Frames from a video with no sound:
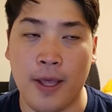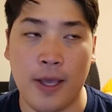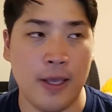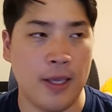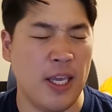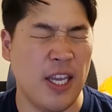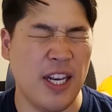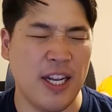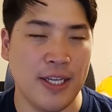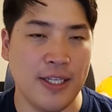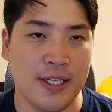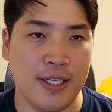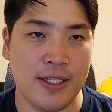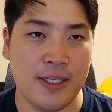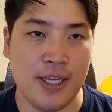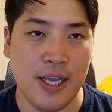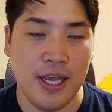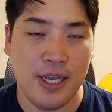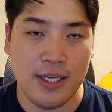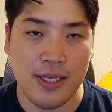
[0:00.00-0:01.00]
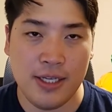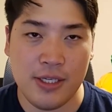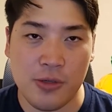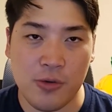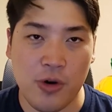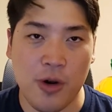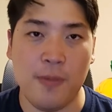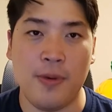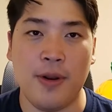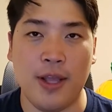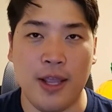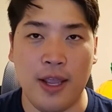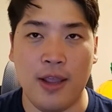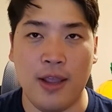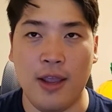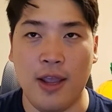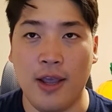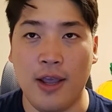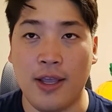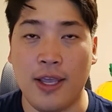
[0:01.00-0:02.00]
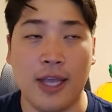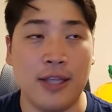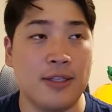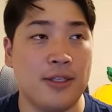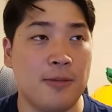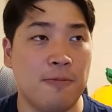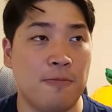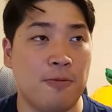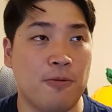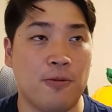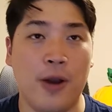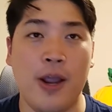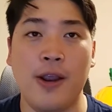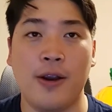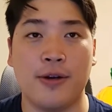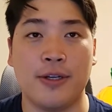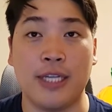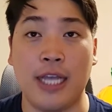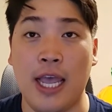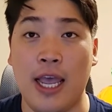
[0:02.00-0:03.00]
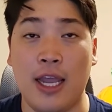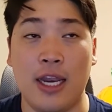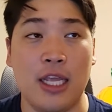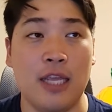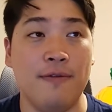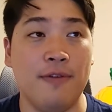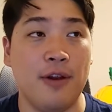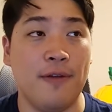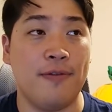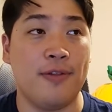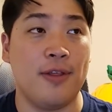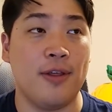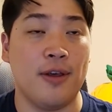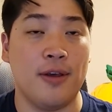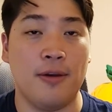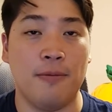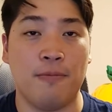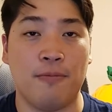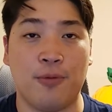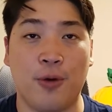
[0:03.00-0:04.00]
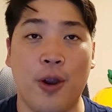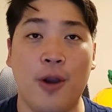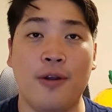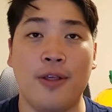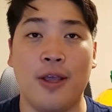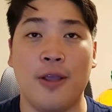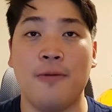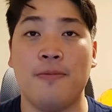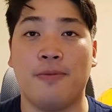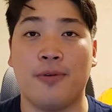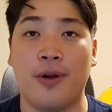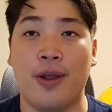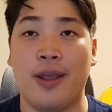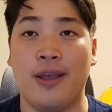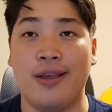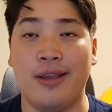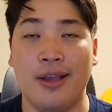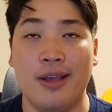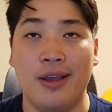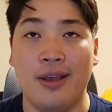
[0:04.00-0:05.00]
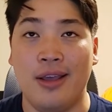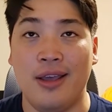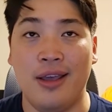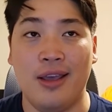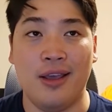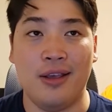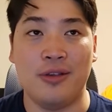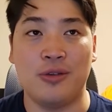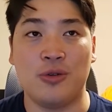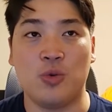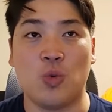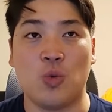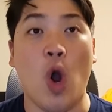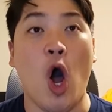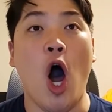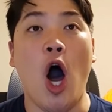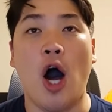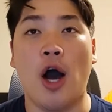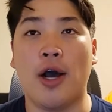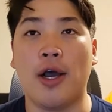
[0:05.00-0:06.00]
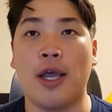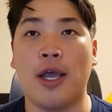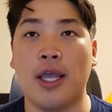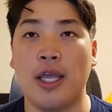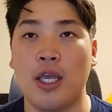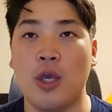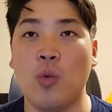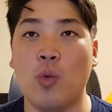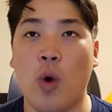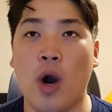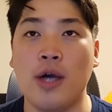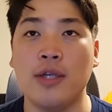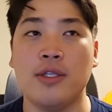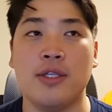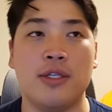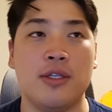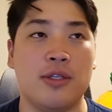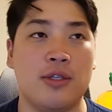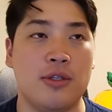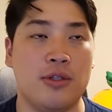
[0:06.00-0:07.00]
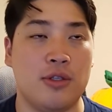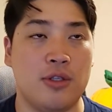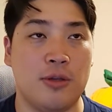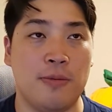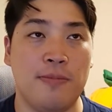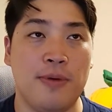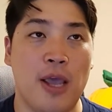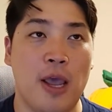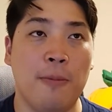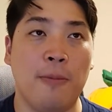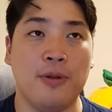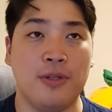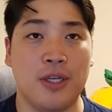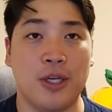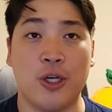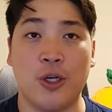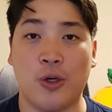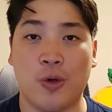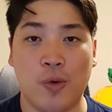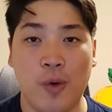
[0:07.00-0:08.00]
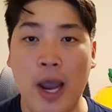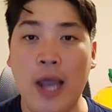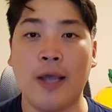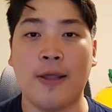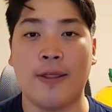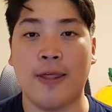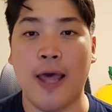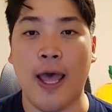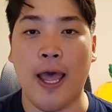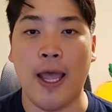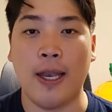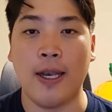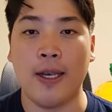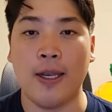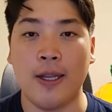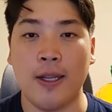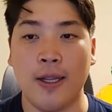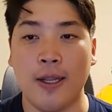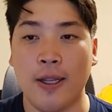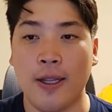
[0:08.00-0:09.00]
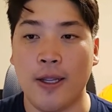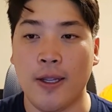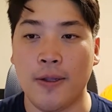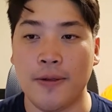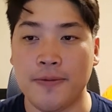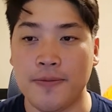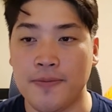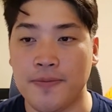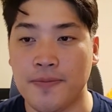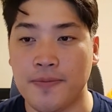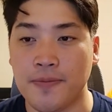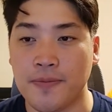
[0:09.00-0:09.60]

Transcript: He doesn't discriminate against prayers, and even if the prayer that you pray is wrong, he wants to be able to correct that.